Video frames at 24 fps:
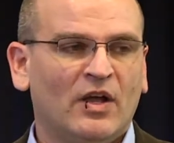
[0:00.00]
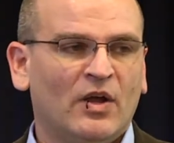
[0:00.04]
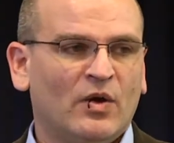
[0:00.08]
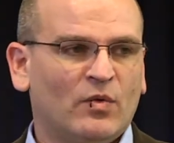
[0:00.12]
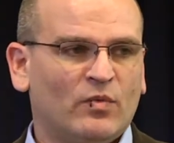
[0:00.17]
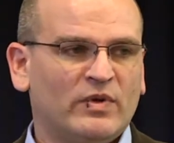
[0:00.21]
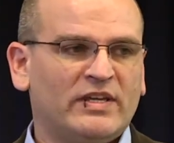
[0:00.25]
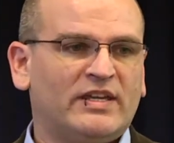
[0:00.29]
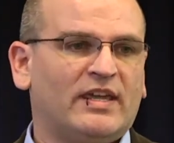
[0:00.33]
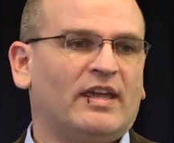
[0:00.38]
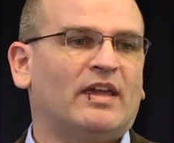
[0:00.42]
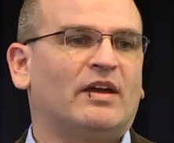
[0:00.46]

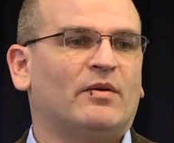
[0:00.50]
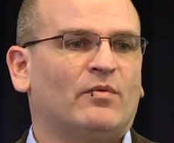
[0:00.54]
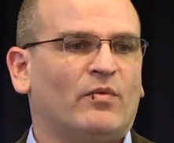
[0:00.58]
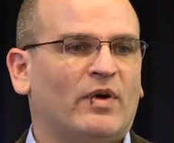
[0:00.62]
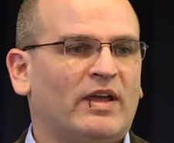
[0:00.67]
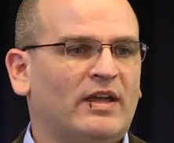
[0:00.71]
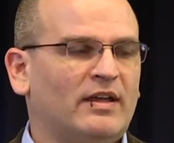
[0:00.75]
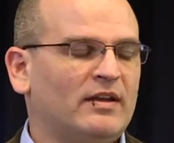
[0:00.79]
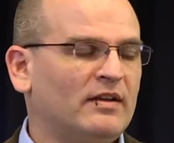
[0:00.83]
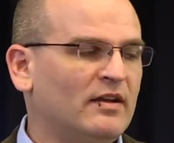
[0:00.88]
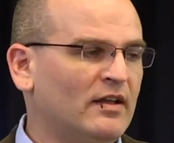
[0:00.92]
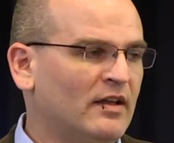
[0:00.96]
we can't
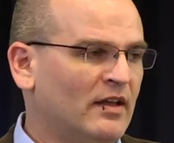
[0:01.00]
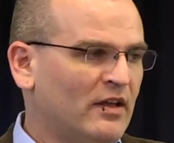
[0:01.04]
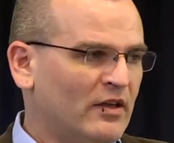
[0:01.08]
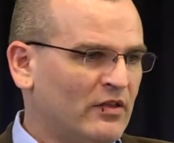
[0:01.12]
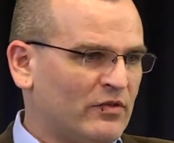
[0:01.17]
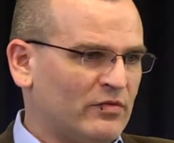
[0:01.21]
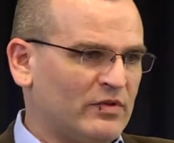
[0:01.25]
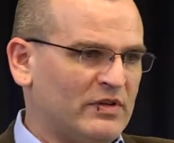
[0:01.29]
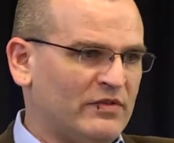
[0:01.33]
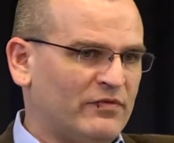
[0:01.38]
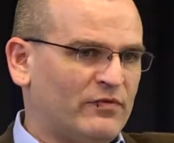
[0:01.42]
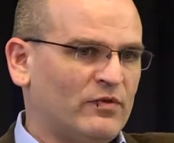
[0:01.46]
wait
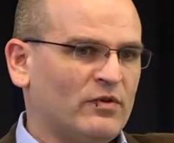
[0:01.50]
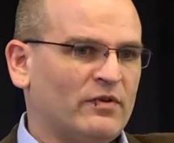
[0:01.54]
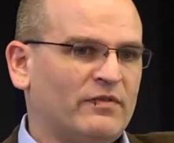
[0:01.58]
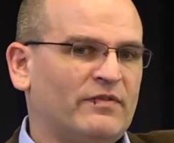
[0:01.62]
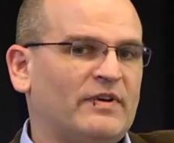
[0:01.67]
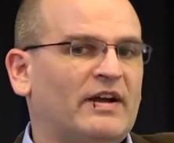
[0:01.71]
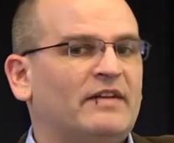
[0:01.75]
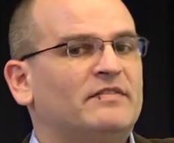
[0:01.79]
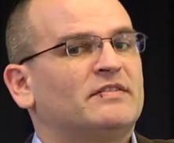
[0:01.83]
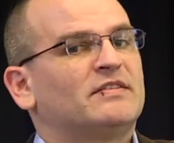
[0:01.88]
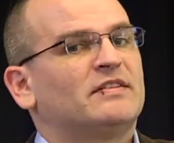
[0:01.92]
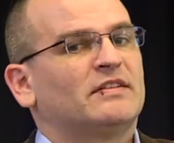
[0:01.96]
3, 4,
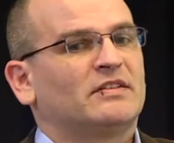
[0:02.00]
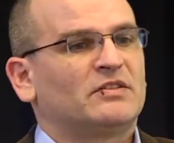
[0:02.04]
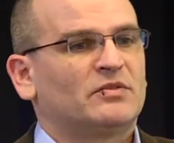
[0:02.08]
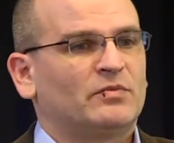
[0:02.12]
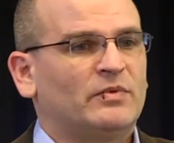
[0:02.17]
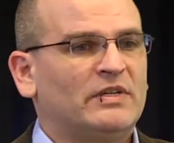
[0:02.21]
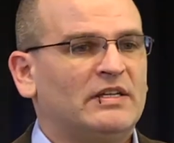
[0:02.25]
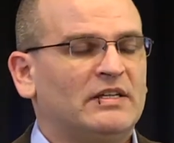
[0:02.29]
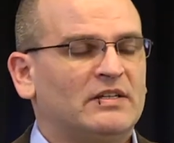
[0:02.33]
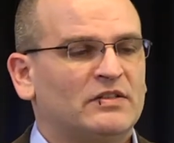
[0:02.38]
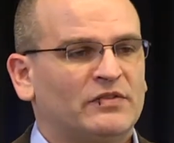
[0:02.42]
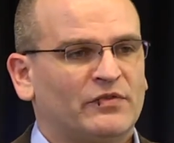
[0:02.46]
5, 6
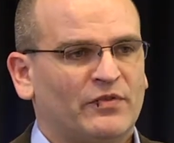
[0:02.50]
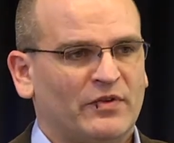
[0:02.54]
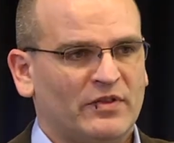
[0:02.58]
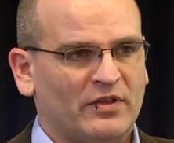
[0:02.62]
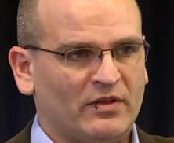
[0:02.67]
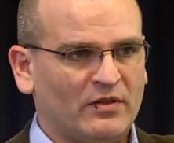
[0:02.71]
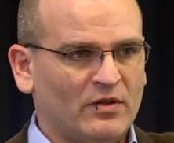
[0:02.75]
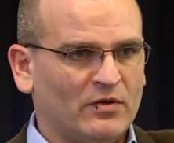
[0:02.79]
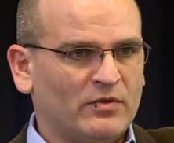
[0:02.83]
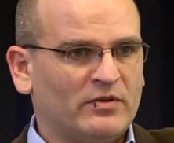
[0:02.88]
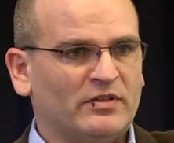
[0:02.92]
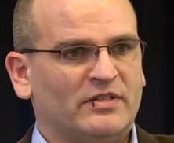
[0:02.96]
weeks for the
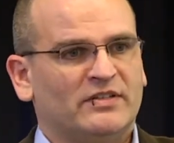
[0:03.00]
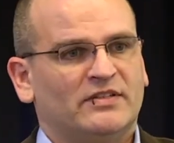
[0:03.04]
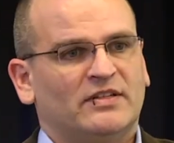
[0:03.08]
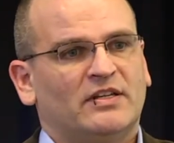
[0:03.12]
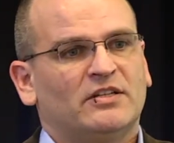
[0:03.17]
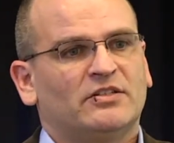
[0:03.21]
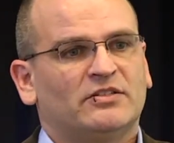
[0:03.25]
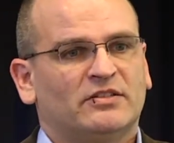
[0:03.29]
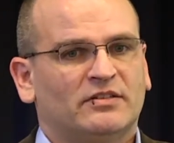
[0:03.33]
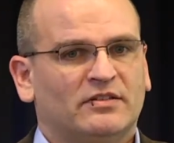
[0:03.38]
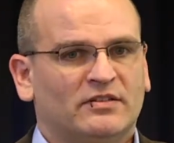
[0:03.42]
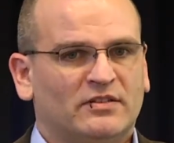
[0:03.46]

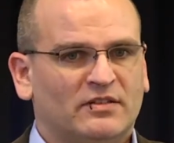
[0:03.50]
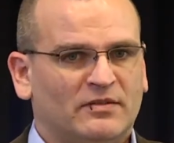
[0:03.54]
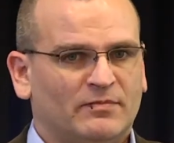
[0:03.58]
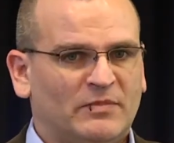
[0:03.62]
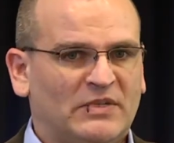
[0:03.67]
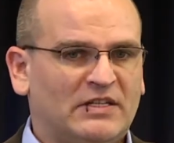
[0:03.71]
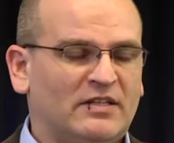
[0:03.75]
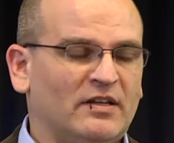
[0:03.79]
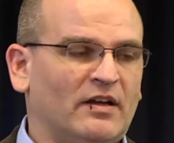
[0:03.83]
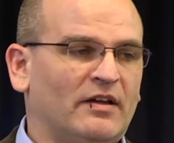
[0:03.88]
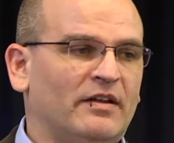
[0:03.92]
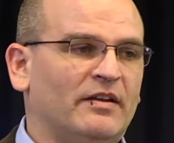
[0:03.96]
localization to be
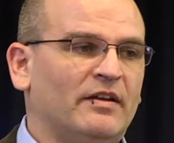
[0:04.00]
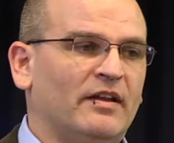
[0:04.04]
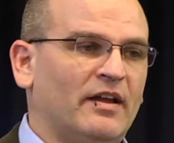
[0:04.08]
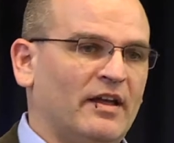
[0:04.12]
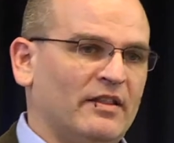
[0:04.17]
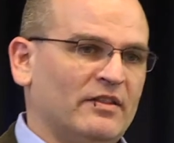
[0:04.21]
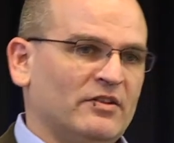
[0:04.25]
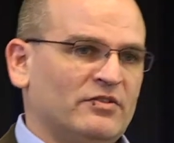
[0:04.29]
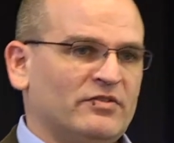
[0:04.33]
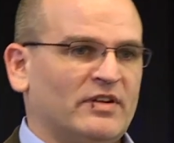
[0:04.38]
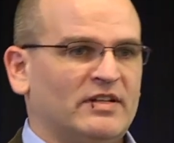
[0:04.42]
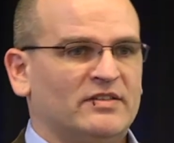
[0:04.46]
done
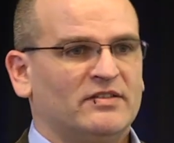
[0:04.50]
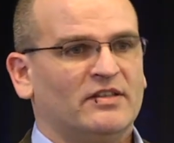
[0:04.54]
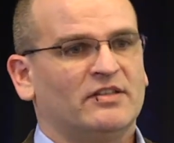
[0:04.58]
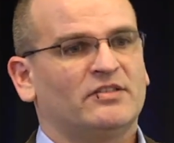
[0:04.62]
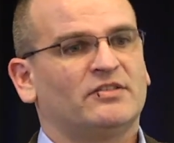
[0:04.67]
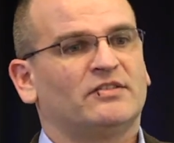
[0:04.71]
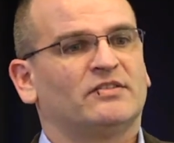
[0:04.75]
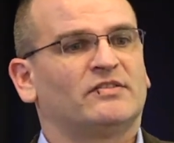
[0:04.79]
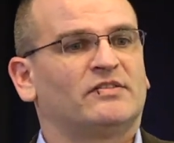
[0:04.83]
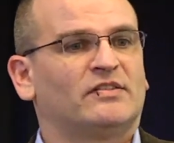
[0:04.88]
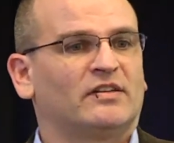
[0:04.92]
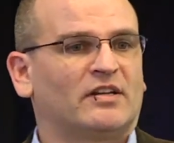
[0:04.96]
and the
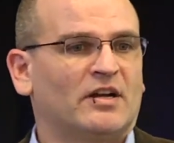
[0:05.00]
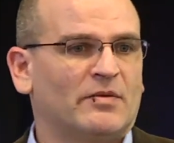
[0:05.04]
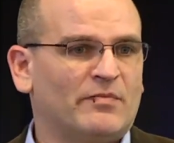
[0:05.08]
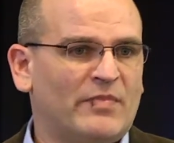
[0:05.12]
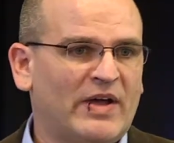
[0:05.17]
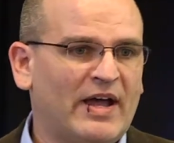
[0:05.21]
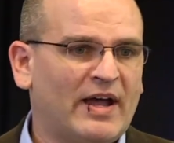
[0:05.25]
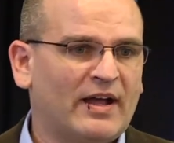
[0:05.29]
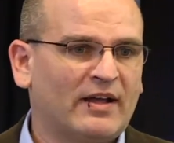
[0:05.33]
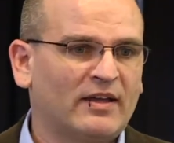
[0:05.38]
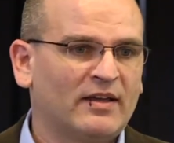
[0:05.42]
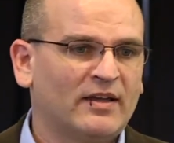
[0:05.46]
translations to come
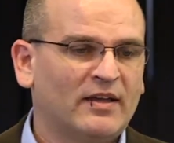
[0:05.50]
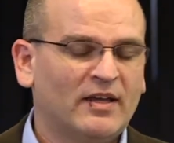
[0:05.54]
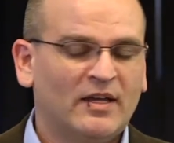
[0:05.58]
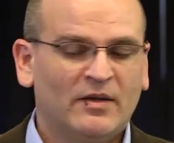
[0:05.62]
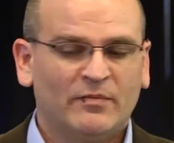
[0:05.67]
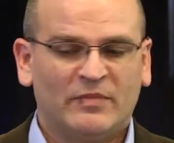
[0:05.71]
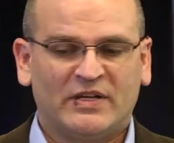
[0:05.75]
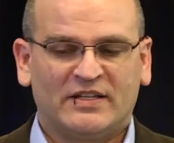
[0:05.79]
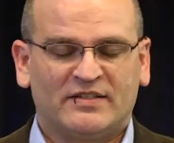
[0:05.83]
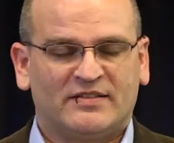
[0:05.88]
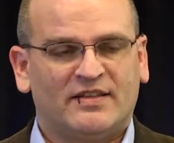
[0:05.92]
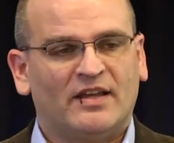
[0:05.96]
back,
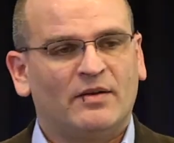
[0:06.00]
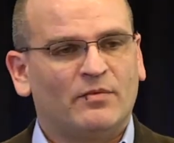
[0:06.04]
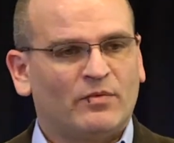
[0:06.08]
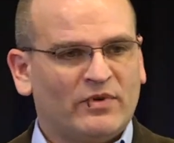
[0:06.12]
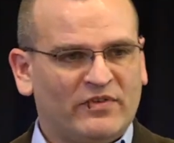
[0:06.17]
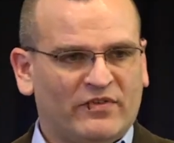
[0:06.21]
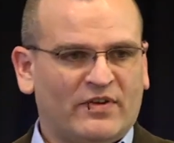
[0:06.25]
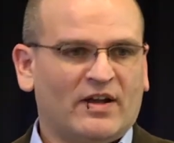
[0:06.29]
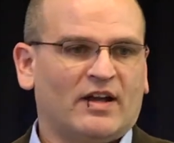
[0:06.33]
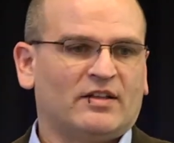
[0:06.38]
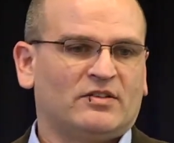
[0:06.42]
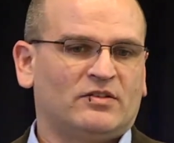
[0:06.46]
because then
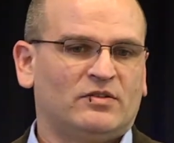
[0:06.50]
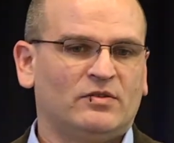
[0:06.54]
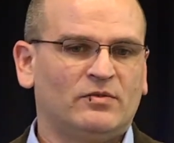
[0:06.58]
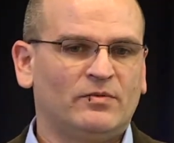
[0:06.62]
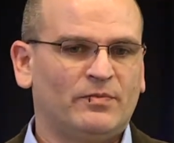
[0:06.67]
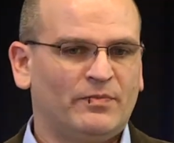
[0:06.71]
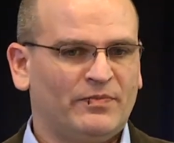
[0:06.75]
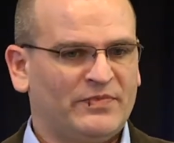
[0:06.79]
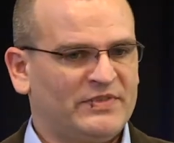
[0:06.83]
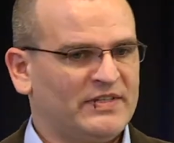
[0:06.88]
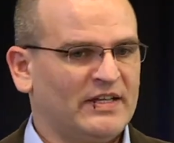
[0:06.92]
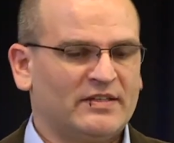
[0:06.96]
we've got 2
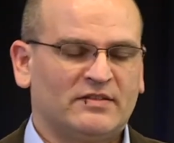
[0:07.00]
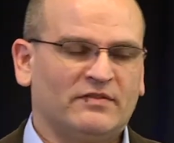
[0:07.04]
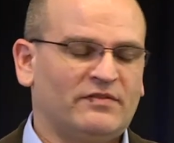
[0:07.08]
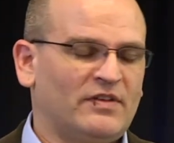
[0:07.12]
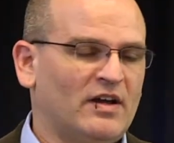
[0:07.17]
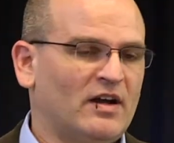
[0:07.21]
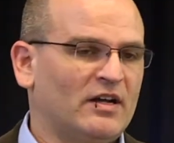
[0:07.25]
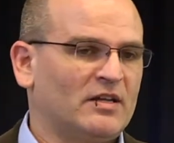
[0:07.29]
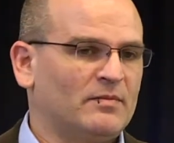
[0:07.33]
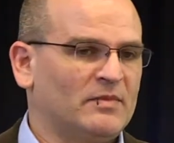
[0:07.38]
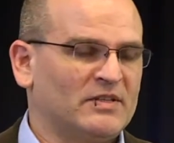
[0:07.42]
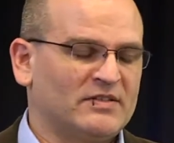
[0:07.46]
sets of
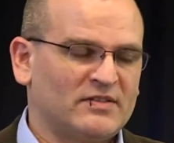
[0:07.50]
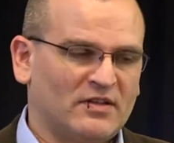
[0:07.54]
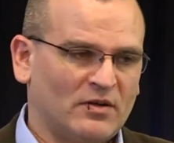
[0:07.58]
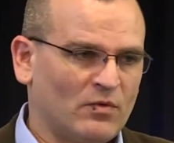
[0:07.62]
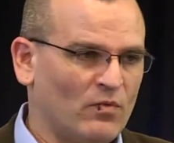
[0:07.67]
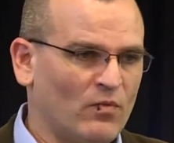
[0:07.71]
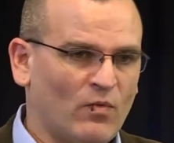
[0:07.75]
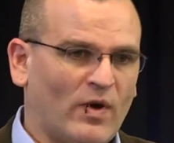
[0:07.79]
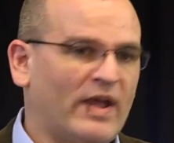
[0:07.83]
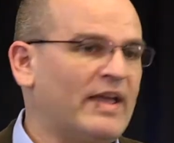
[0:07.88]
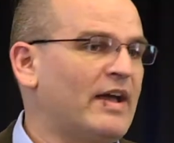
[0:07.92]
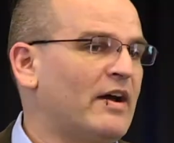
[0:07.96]
documents that are
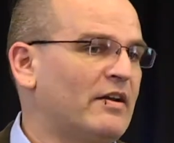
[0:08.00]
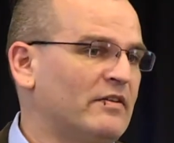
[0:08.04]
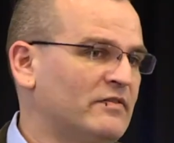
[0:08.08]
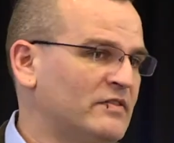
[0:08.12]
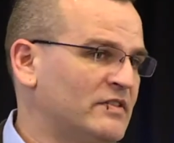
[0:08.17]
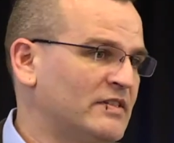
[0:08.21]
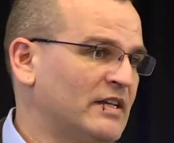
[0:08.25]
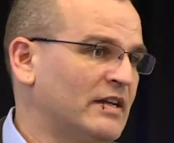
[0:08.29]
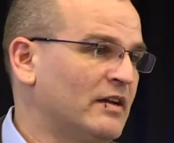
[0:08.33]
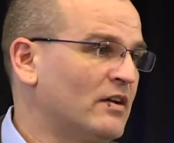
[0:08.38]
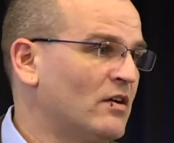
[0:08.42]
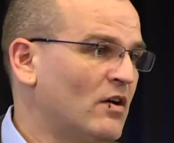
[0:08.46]
way out of
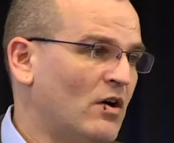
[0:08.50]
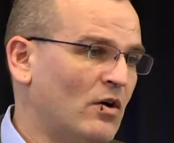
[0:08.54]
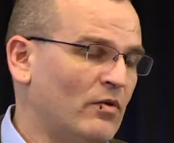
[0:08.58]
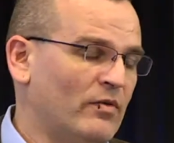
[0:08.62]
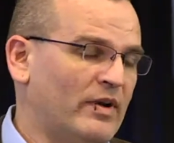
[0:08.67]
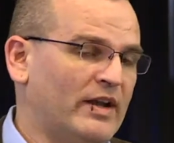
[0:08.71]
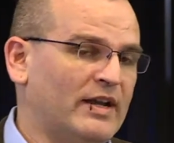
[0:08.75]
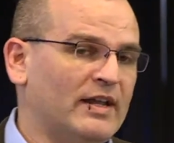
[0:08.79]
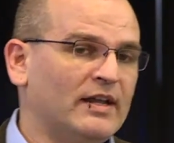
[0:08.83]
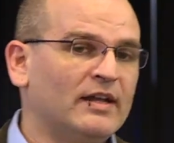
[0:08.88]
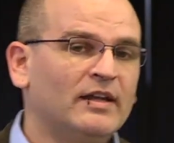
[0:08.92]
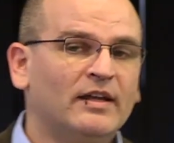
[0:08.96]
sync
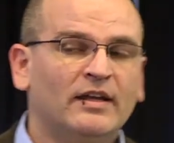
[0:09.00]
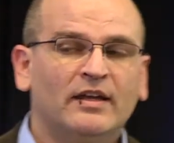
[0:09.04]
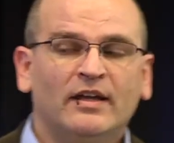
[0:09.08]
already.